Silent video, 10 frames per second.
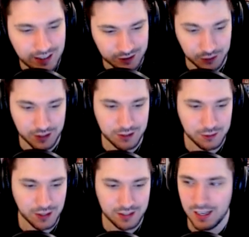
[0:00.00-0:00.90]
That's quite
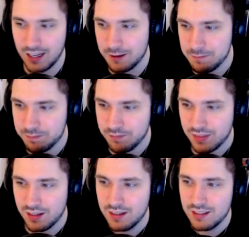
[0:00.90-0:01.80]
cool. I like that.
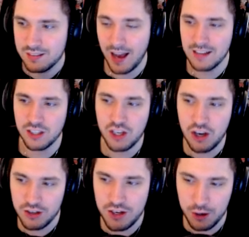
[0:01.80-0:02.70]
That is a
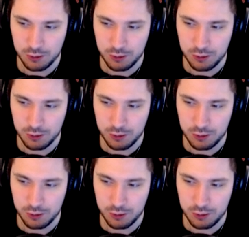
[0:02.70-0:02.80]
good